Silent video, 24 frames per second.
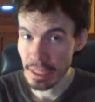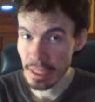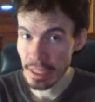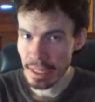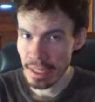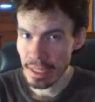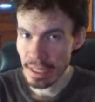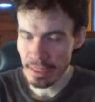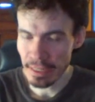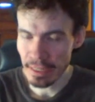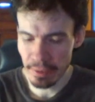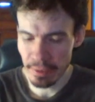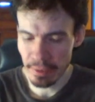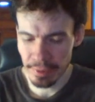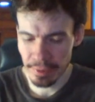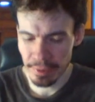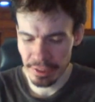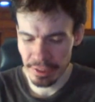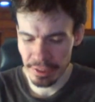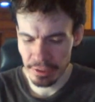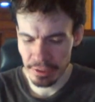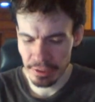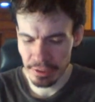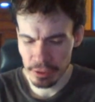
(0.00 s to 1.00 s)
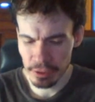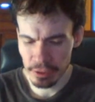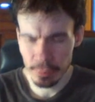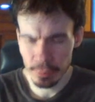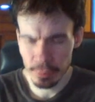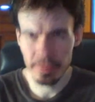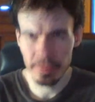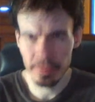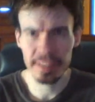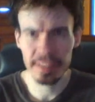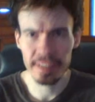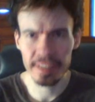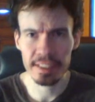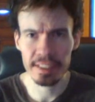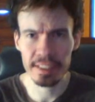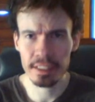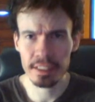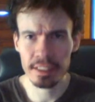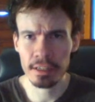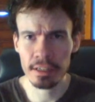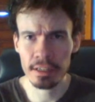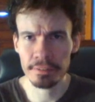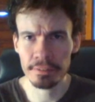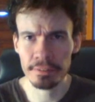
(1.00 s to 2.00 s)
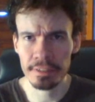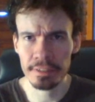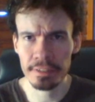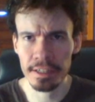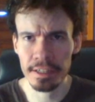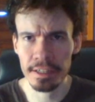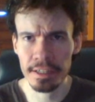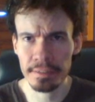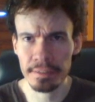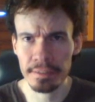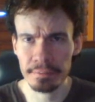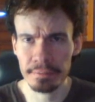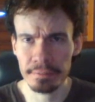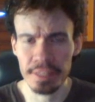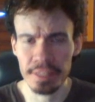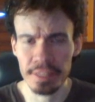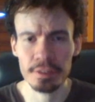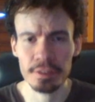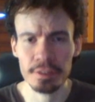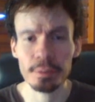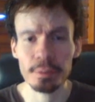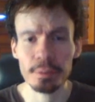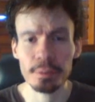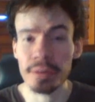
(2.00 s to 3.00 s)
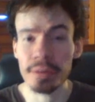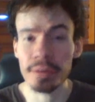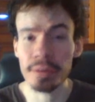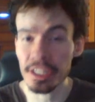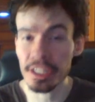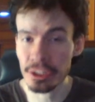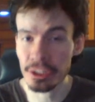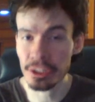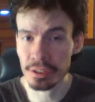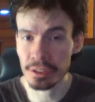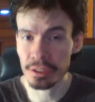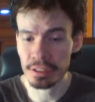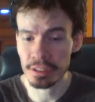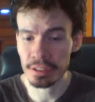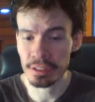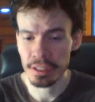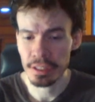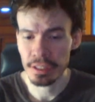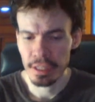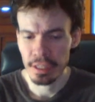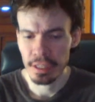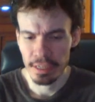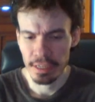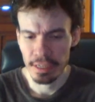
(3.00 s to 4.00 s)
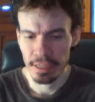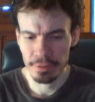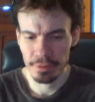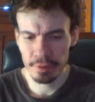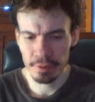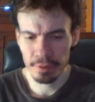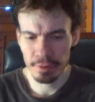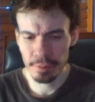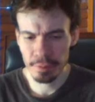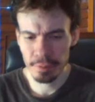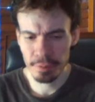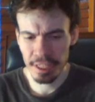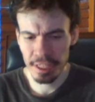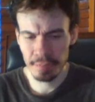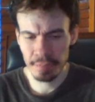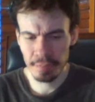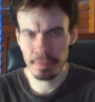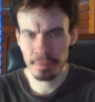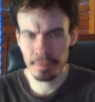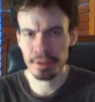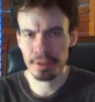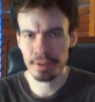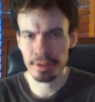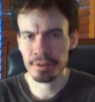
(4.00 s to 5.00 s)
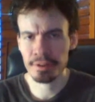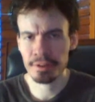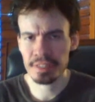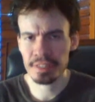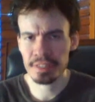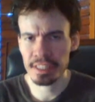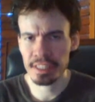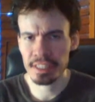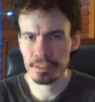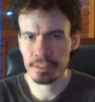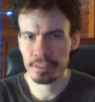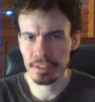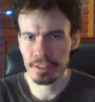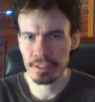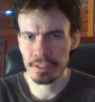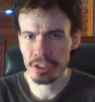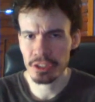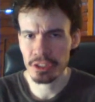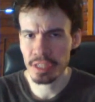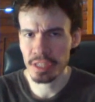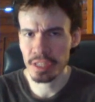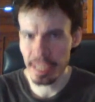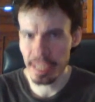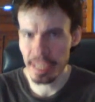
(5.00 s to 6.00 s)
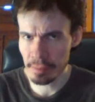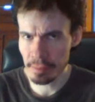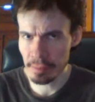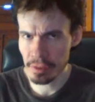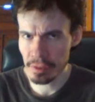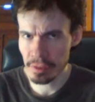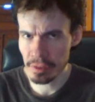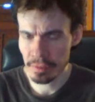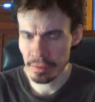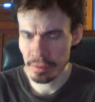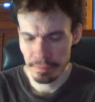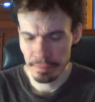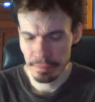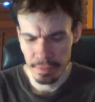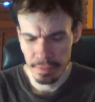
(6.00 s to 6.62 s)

However, they also provide a lot of inspiration if you're playing modern science fiction games.